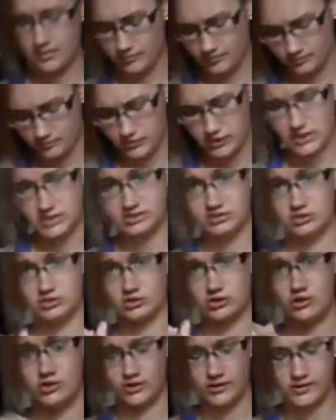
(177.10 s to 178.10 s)
um,
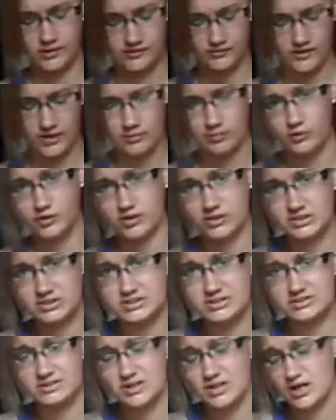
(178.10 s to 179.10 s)
pieces long enough
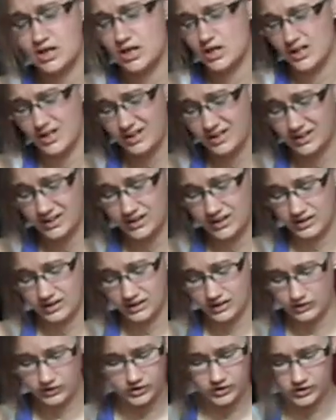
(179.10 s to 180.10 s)
upwards.
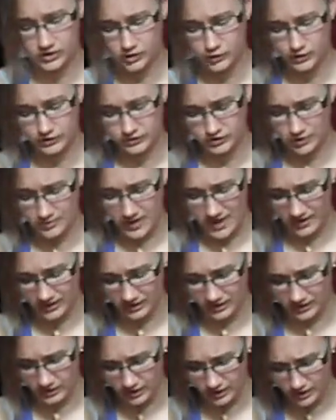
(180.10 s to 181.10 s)
You can always go
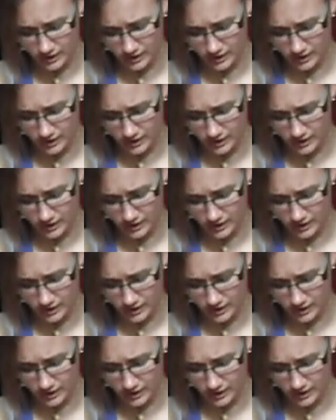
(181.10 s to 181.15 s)
back and